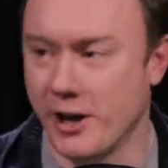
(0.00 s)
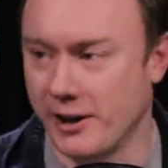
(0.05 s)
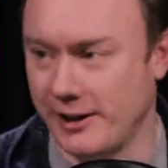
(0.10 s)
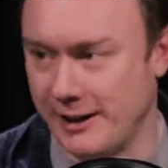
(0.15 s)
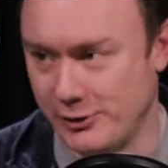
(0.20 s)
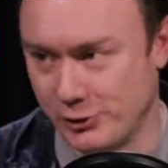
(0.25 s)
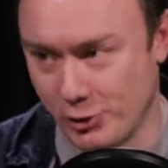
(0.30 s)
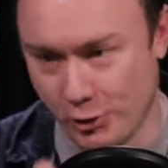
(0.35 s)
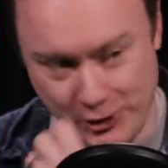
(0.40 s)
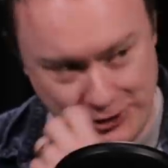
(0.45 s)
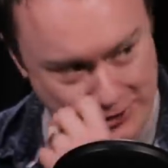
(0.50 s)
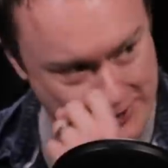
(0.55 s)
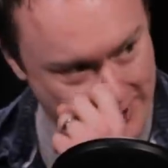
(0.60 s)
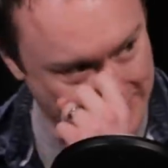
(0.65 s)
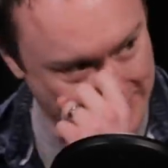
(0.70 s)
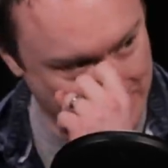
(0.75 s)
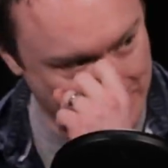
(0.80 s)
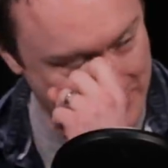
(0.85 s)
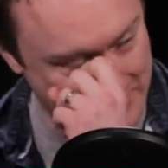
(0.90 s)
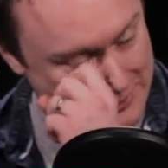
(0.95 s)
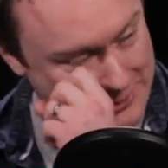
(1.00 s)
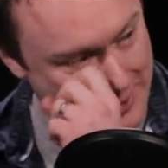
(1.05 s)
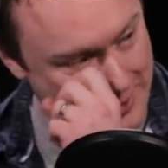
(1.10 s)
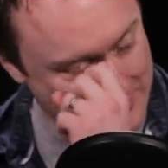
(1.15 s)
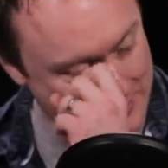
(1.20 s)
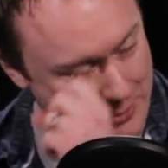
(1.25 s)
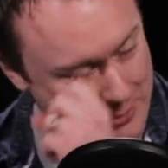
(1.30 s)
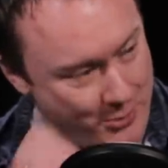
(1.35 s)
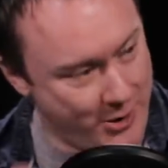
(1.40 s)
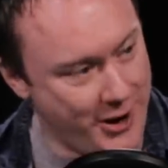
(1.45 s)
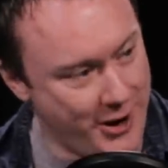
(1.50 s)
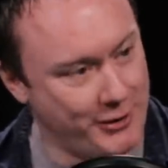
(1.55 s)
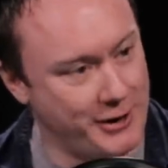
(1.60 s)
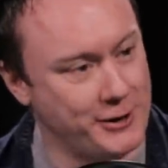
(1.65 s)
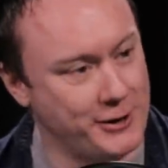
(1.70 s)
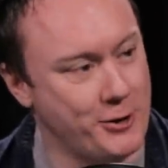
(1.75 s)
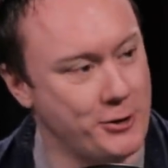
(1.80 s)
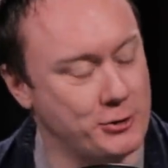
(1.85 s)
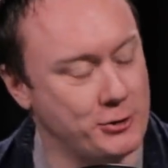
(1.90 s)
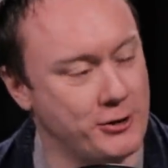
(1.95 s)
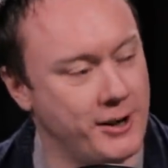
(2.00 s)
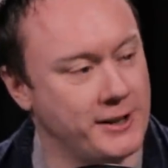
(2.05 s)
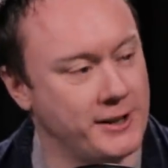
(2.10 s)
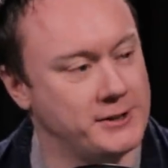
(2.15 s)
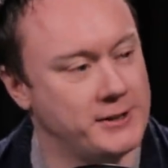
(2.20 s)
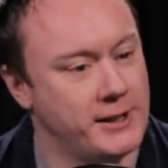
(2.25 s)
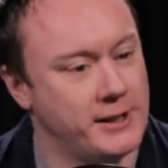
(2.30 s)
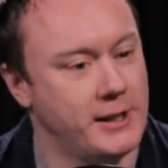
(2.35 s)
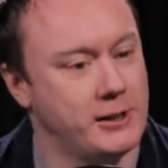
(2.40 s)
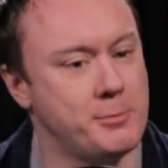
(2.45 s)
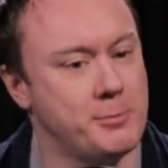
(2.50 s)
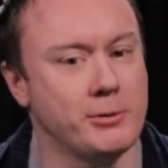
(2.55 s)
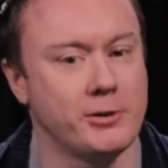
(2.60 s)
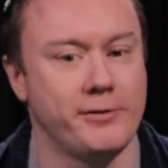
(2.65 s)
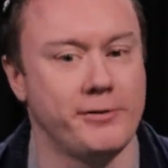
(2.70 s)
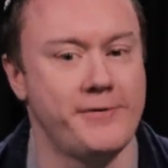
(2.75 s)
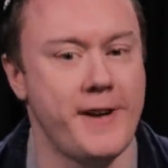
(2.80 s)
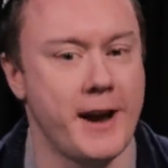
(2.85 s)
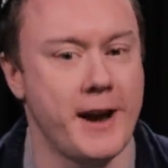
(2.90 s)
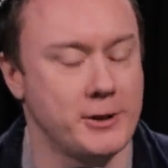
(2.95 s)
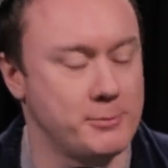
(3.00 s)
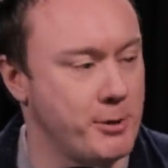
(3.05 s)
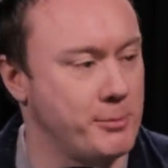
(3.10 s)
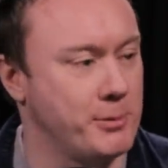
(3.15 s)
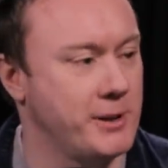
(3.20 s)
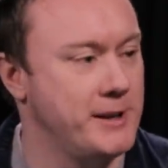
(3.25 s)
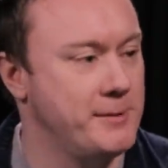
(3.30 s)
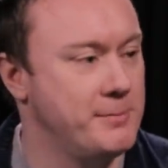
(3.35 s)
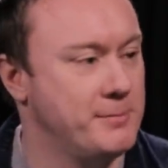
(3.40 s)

cuddly toy stuck to a, stuck to a wire in a dog track. So yeah, it smells of fags probably.